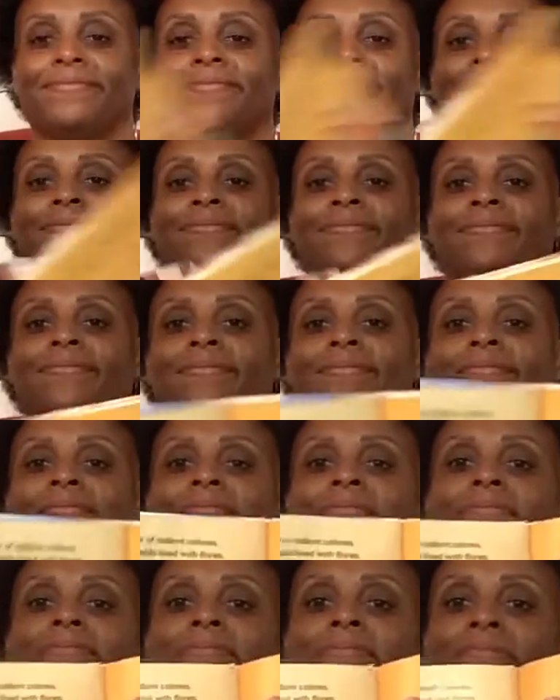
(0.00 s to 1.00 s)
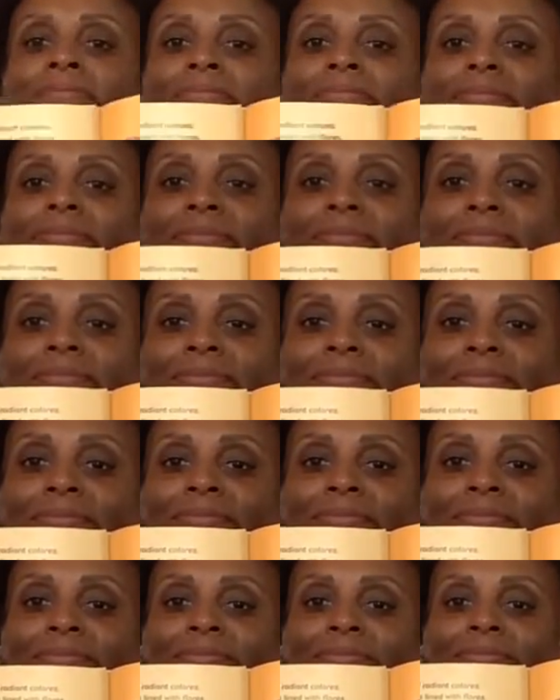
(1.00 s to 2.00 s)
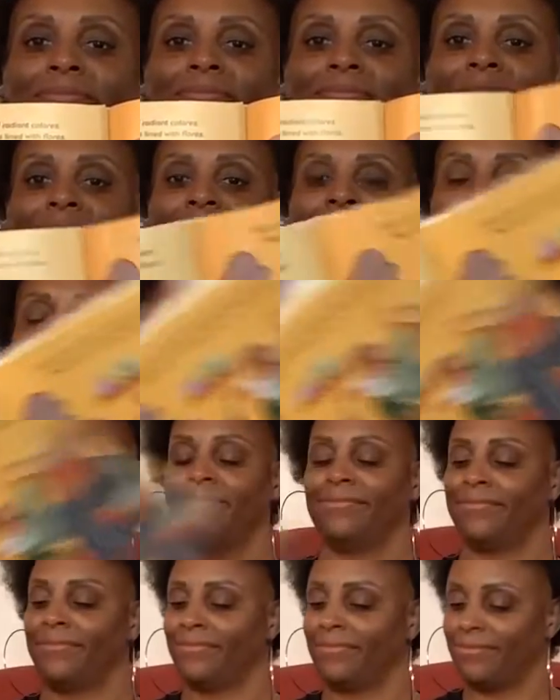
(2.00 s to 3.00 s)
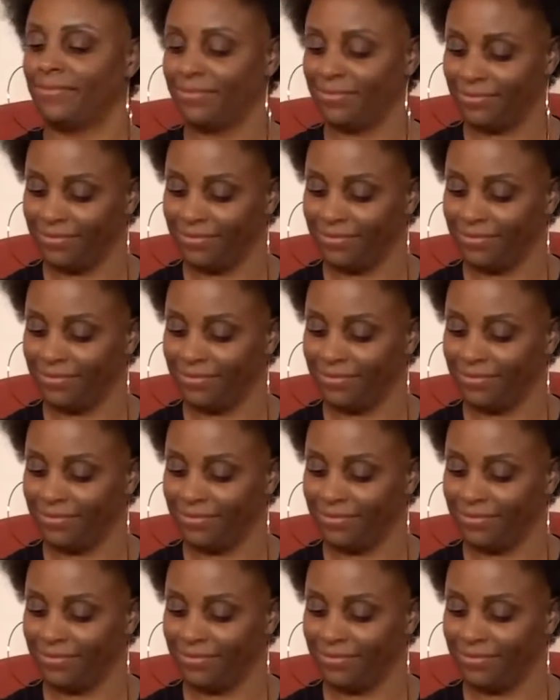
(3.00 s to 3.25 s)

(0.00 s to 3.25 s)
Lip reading: Nothing is said.